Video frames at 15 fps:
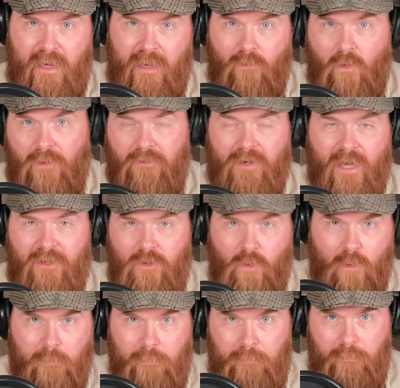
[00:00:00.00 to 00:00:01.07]
and whether or not you
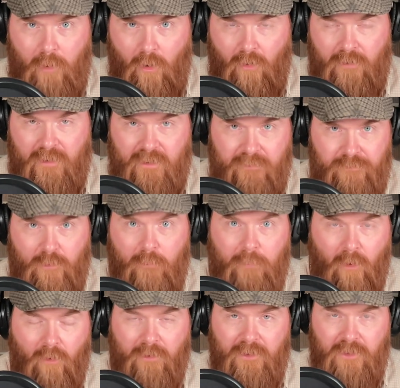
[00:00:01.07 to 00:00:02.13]
were pardoned. If you were
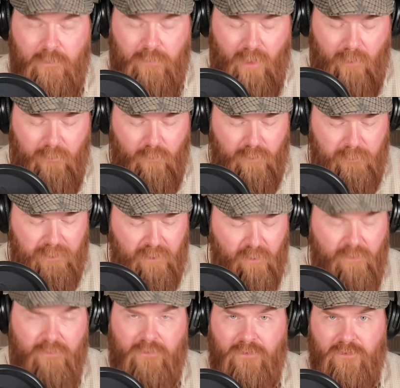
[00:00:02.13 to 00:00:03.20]
pardoned, you probably wouldn't be
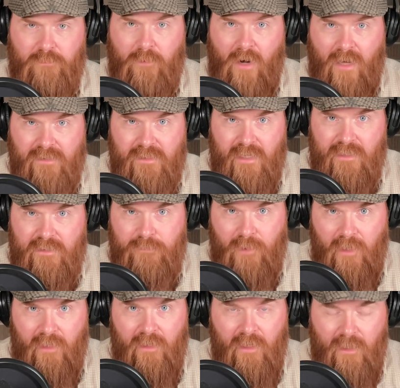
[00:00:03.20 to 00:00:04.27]
going through this process,
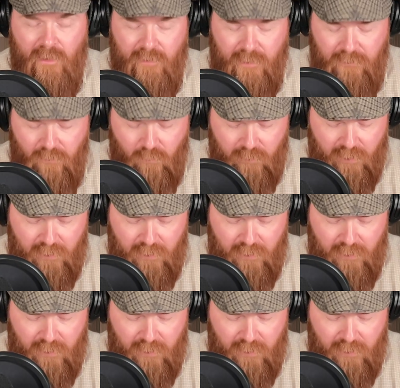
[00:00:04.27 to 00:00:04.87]
but they do want to